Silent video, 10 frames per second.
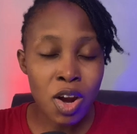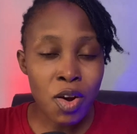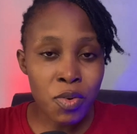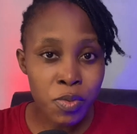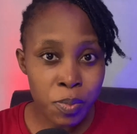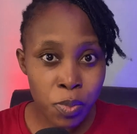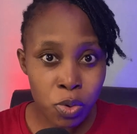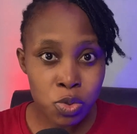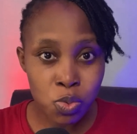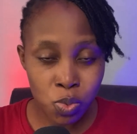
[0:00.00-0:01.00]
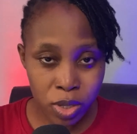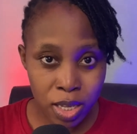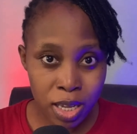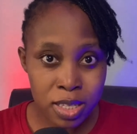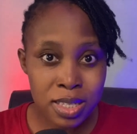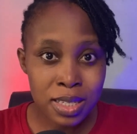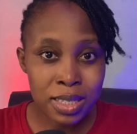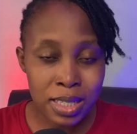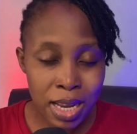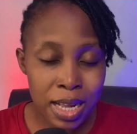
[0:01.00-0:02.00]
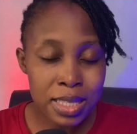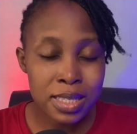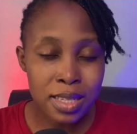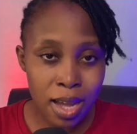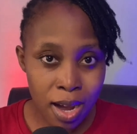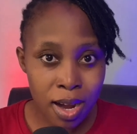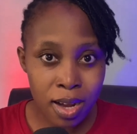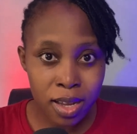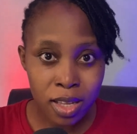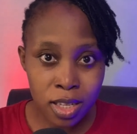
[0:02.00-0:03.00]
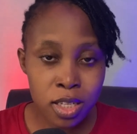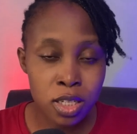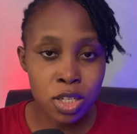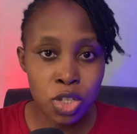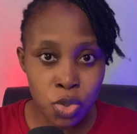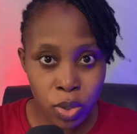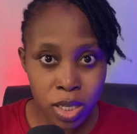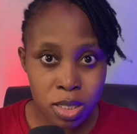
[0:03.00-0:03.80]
remote workers that are in the US.